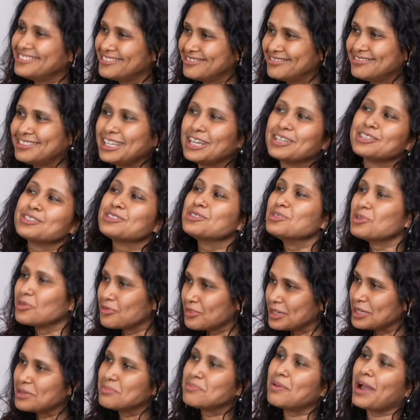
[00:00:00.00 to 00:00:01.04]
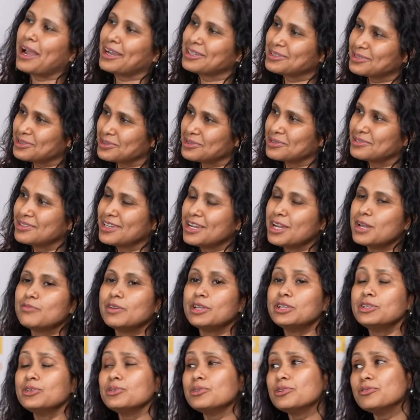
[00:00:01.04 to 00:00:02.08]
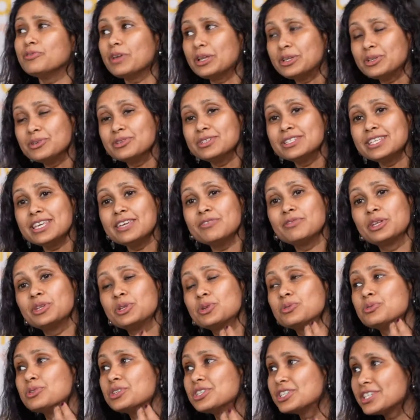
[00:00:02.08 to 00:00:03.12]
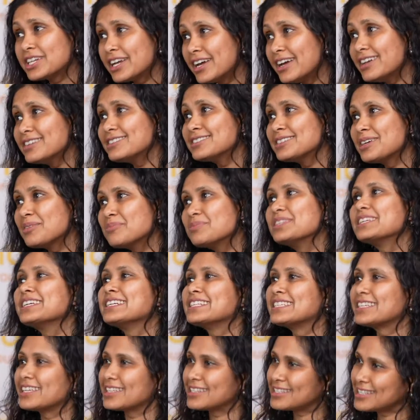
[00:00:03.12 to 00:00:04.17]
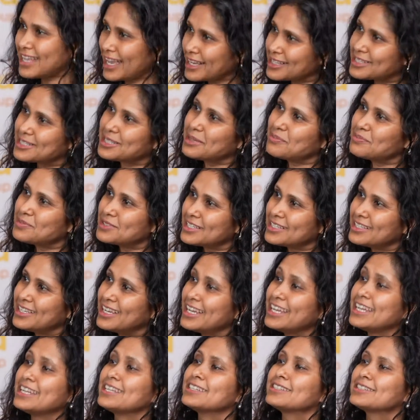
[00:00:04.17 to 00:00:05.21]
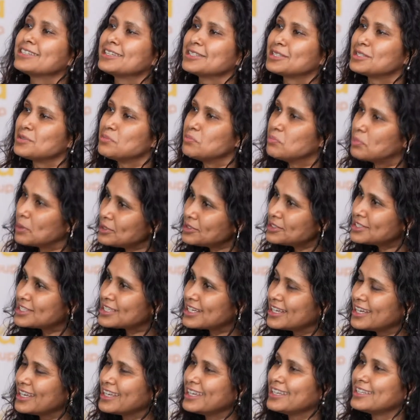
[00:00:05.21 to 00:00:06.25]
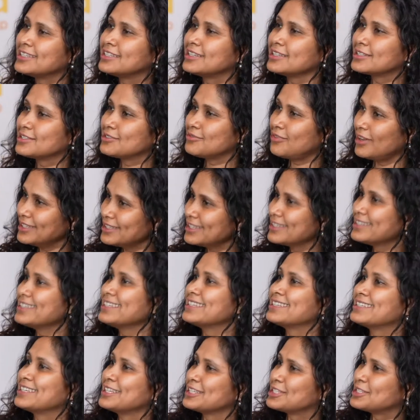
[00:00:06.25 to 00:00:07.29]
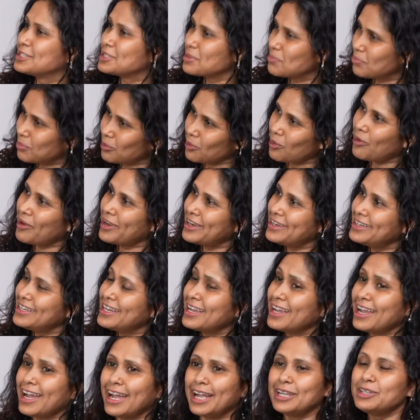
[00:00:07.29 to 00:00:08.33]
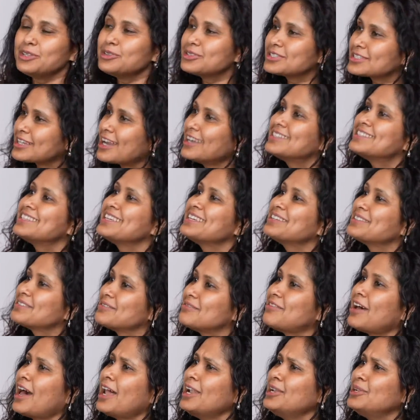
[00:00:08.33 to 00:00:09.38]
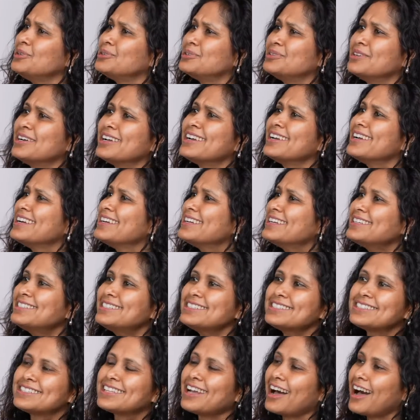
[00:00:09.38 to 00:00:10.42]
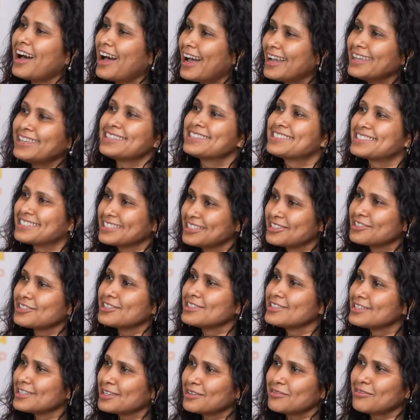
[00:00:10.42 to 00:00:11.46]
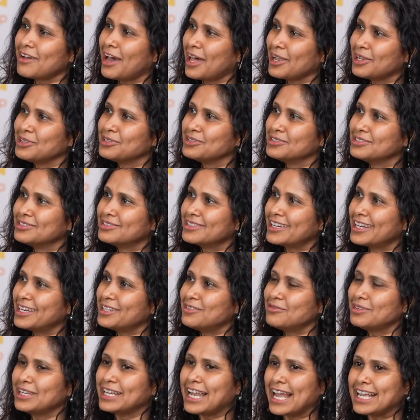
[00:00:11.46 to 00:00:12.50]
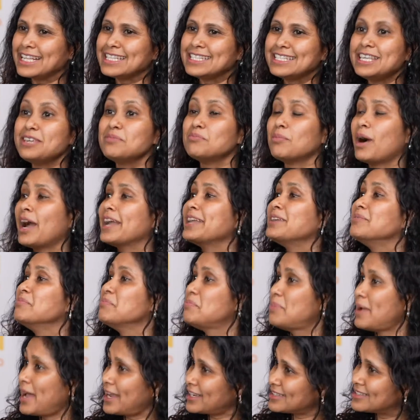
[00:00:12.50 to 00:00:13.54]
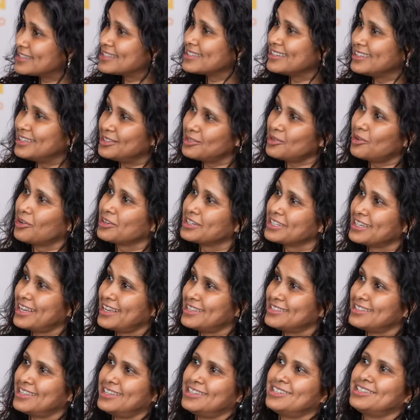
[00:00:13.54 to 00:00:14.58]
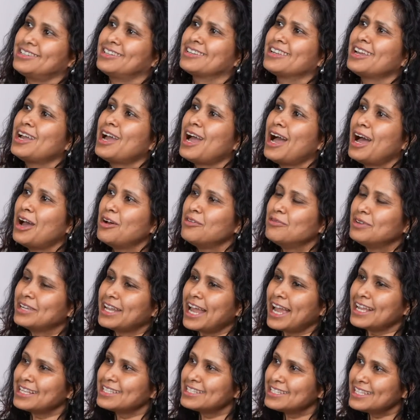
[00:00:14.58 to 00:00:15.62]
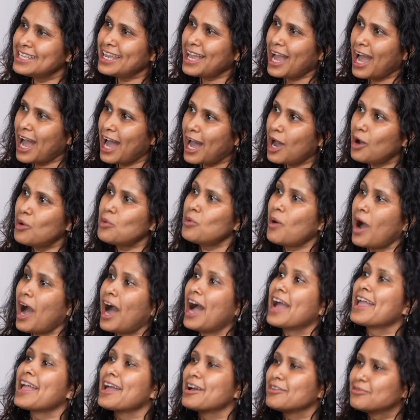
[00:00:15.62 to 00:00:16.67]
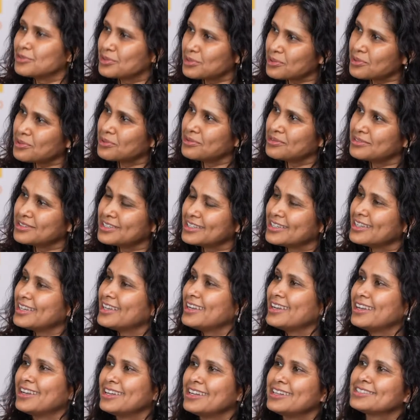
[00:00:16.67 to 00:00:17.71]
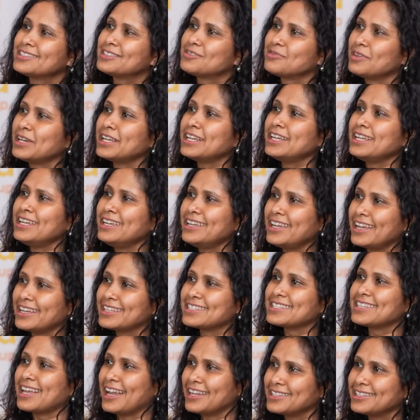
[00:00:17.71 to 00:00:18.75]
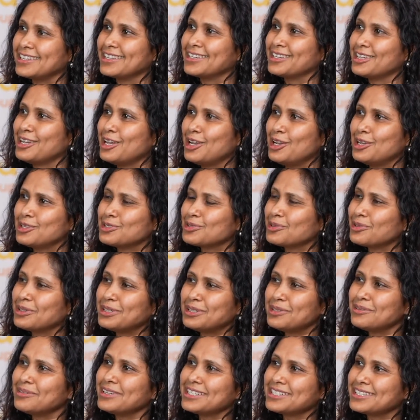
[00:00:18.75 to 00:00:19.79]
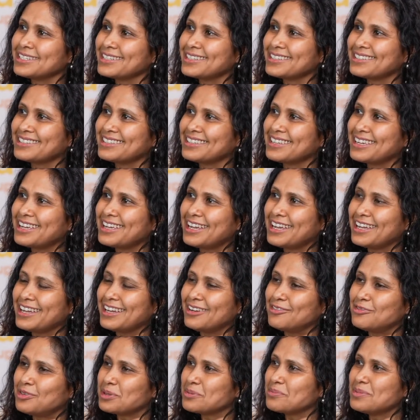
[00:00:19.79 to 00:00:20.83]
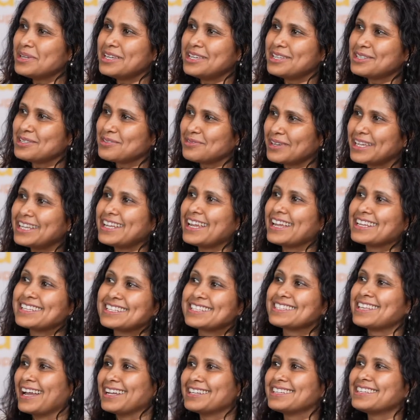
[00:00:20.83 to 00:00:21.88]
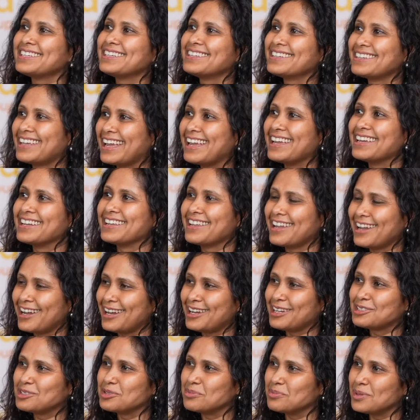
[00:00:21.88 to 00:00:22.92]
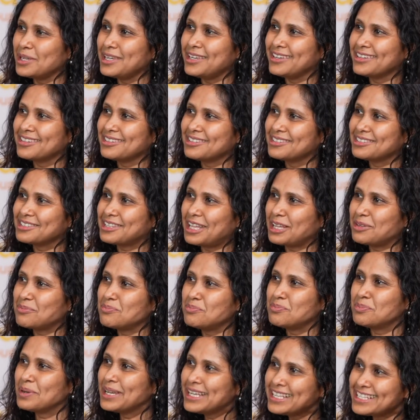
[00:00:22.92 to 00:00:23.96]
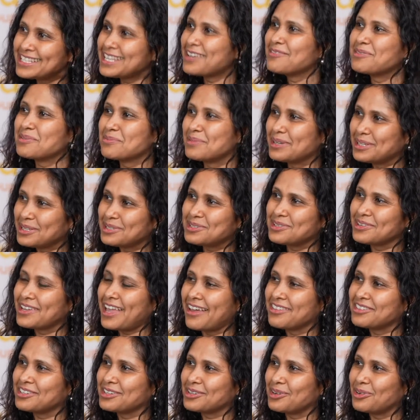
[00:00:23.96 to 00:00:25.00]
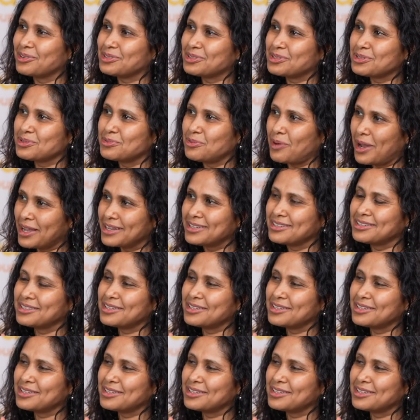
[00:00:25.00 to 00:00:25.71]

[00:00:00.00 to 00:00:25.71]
there is no feedback through. When you share something, it gets accepted, it gets built, it gets funded, it gets deployed, and you start seeing the value. It is the highest intrinsic value, right? When I see my impact in the organization, when I see how I have grown, it's very exciting. So innovation for me is a very exciting area to be, that brings everybody together onto one